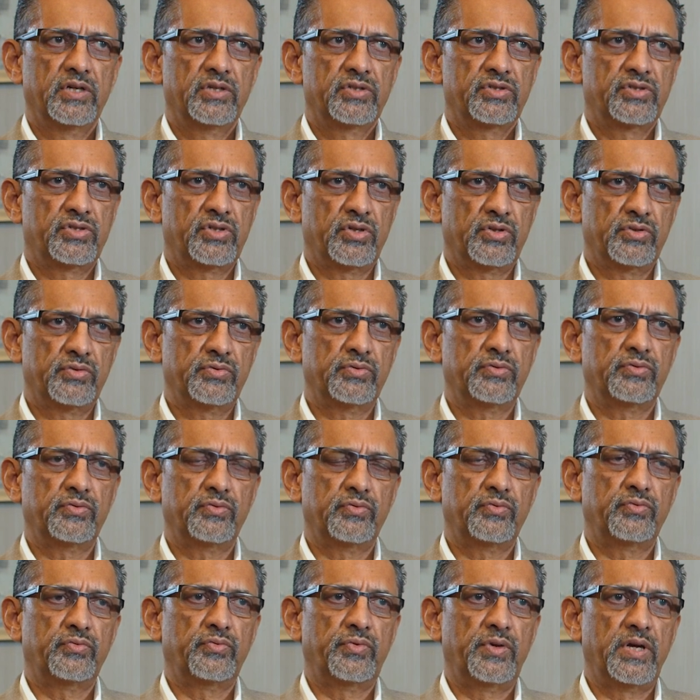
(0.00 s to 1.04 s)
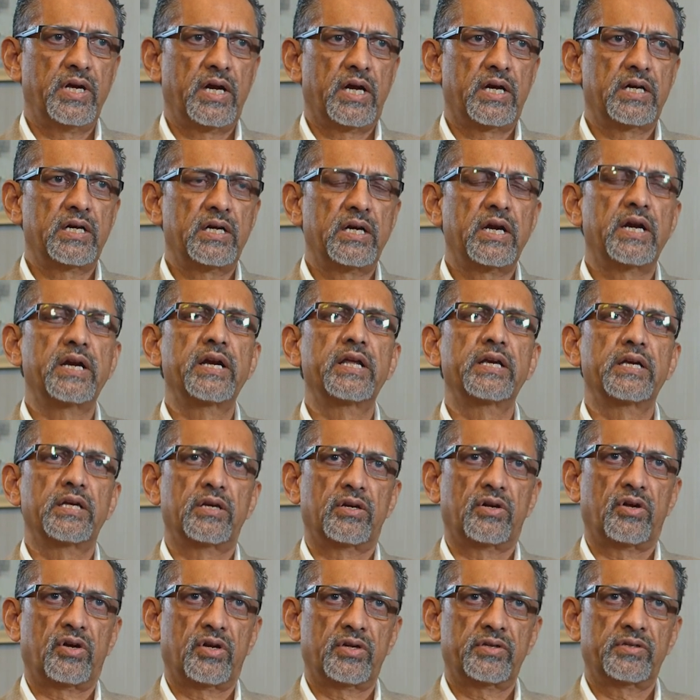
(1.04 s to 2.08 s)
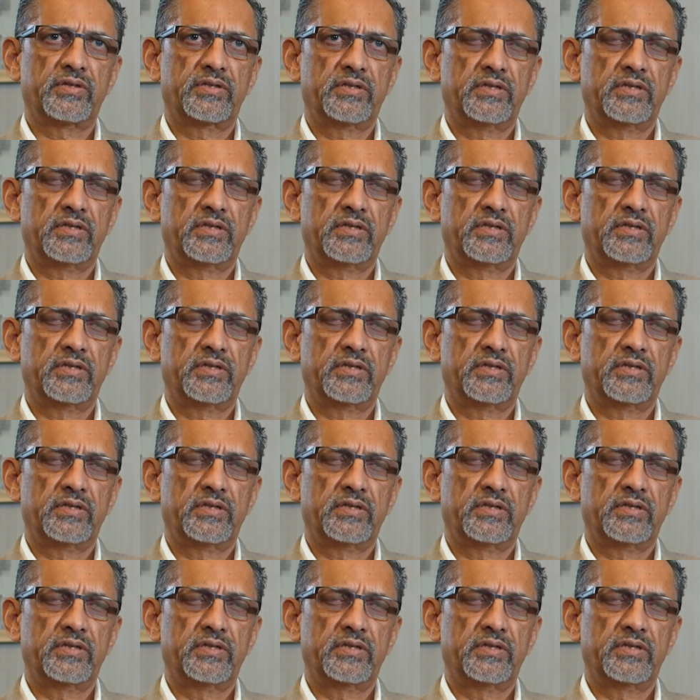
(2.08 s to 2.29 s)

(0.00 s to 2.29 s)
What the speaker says: So we are learning a lot,